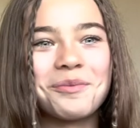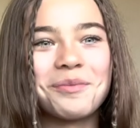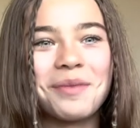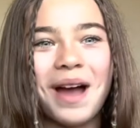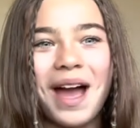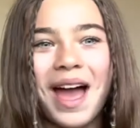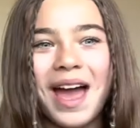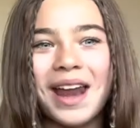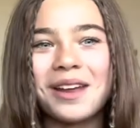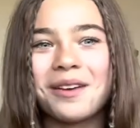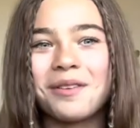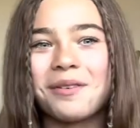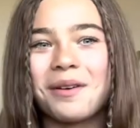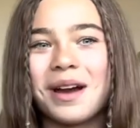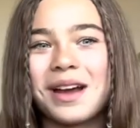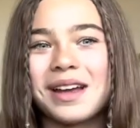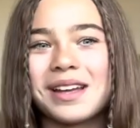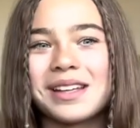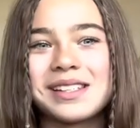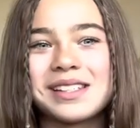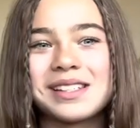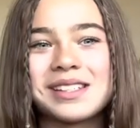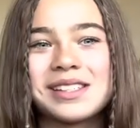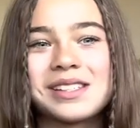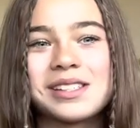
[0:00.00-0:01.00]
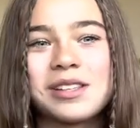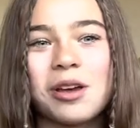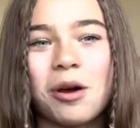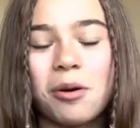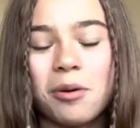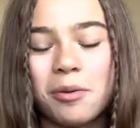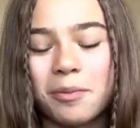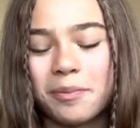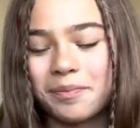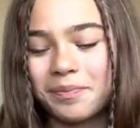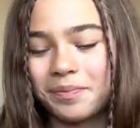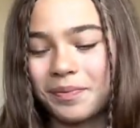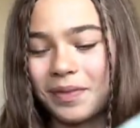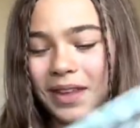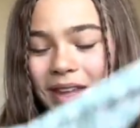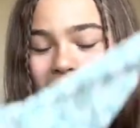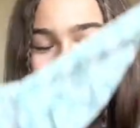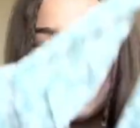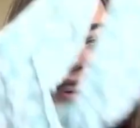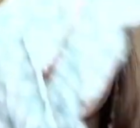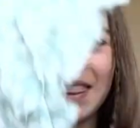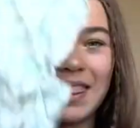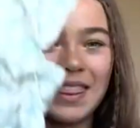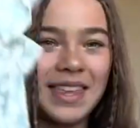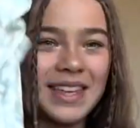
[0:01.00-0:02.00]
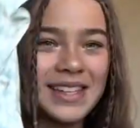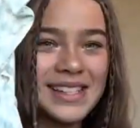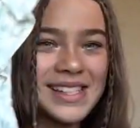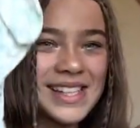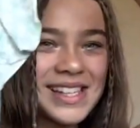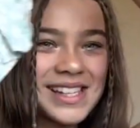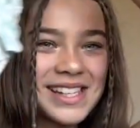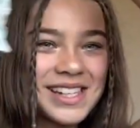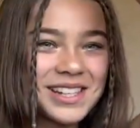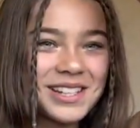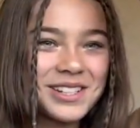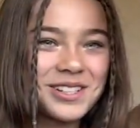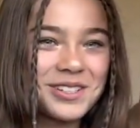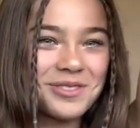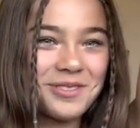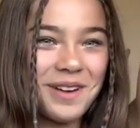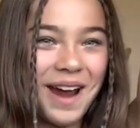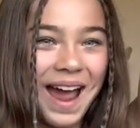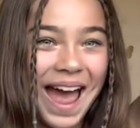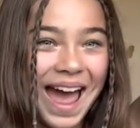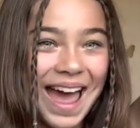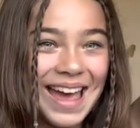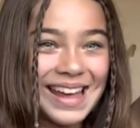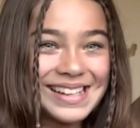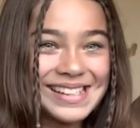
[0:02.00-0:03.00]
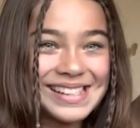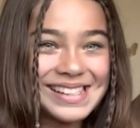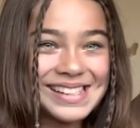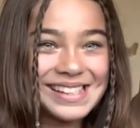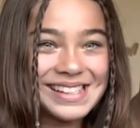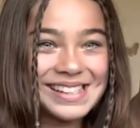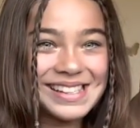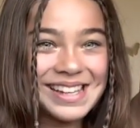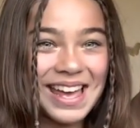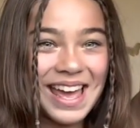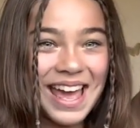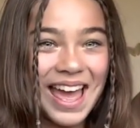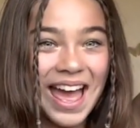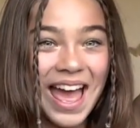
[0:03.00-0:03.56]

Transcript: But anyways, so this is the dress.